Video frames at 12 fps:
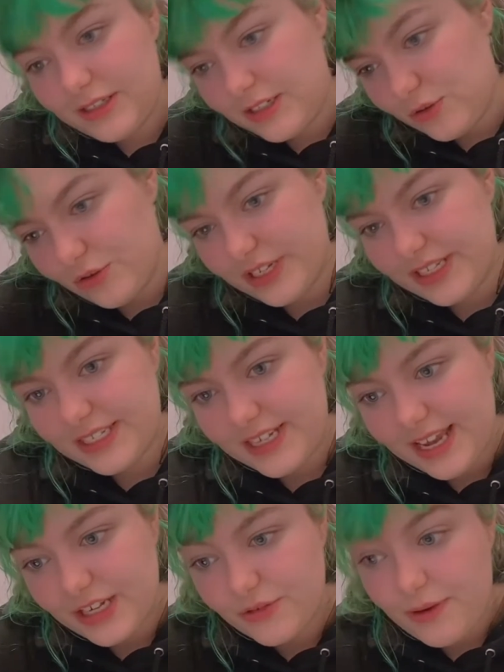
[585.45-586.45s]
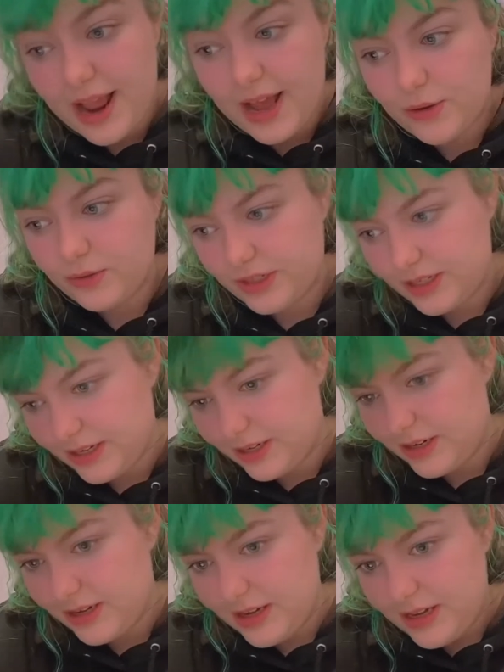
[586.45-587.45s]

They'd already snaked around, and